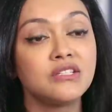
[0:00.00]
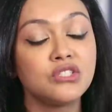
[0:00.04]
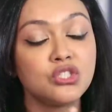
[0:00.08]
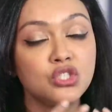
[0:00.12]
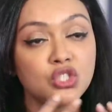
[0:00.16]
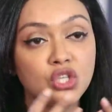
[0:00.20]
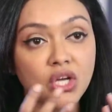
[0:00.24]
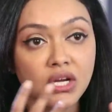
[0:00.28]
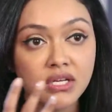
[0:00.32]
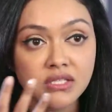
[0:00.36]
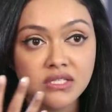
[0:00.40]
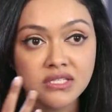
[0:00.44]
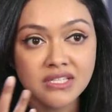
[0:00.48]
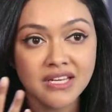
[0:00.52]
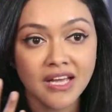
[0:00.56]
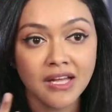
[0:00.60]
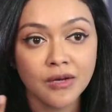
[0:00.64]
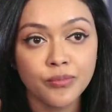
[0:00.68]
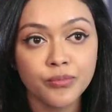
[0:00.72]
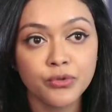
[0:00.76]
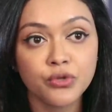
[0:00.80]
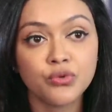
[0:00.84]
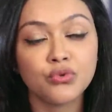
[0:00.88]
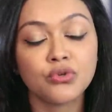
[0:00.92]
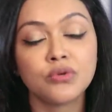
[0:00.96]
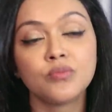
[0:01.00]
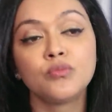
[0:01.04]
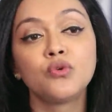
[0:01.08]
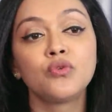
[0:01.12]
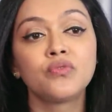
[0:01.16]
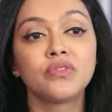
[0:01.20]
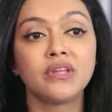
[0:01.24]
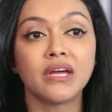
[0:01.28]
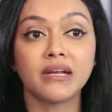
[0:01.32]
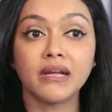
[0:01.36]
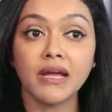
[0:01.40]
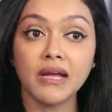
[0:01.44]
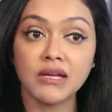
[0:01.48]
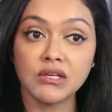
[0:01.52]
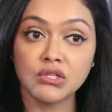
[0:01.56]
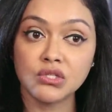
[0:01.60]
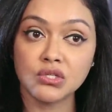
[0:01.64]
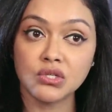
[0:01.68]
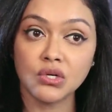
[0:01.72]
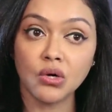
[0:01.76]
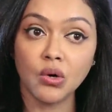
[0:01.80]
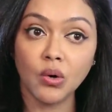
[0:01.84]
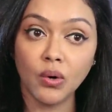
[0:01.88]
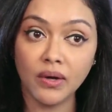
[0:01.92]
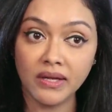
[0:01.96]
can just help you remove that
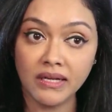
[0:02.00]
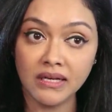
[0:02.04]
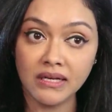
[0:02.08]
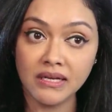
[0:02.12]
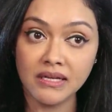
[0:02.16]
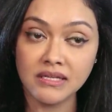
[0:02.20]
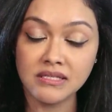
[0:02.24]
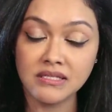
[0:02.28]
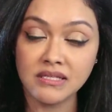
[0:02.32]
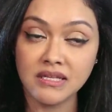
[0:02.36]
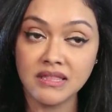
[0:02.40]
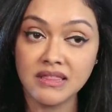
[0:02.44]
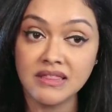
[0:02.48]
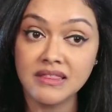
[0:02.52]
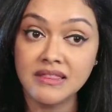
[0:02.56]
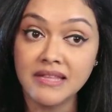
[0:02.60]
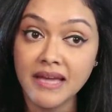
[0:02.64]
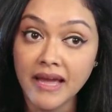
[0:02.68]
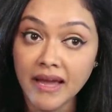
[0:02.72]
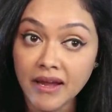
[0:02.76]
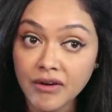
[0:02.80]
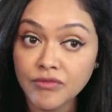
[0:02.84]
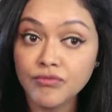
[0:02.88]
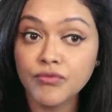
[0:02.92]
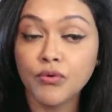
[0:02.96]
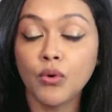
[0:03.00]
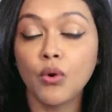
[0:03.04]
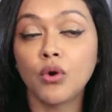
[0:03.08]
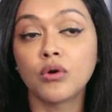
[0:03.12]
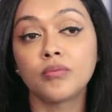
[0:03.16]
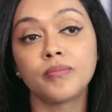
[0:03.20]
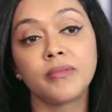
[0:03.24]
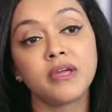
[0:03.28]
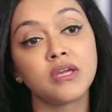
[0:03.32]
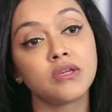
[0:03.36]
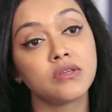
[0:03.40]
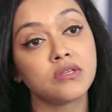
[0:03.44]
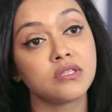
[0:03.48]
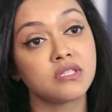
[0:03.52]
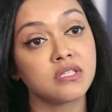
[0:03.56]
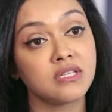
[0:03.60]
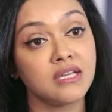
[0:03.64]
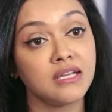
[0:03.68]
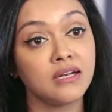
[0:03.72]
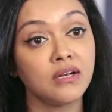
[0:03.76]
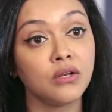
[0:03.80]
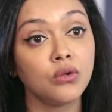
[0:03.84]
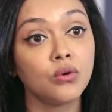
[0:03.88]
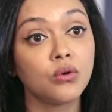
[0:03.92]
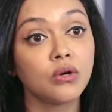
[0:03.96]
extra oiliness and therefore make your
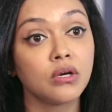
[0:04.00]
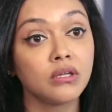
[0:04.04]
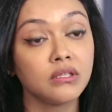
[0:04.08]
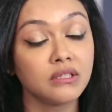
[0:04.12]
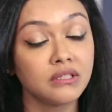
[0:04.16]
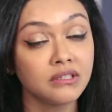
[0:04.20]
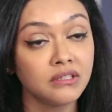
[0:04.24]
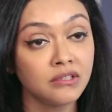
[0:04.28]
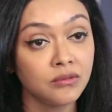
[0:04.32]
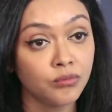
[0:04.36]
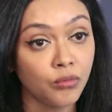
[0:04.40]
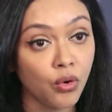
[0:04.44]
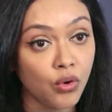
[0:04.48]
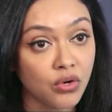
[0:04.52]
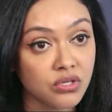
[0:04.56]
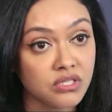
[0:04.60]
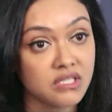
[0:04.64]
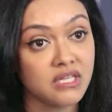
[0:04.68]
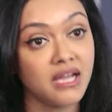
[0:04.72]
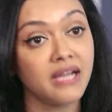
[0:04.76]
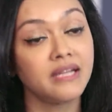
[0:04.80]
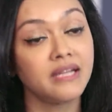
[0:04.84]
skin look a little more